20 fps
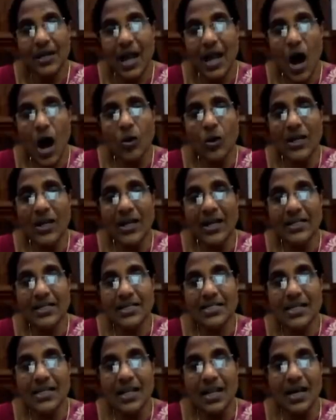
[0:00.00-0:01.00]
Now
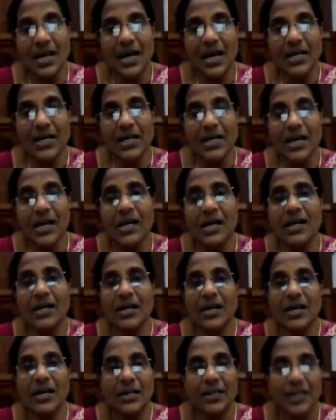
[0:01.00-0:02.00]
let us
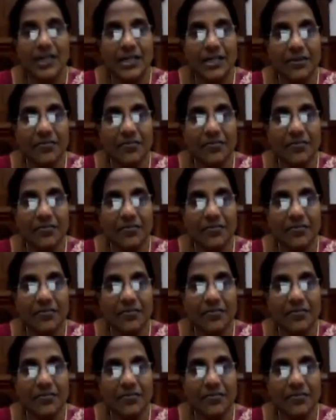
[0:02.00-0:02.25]
learn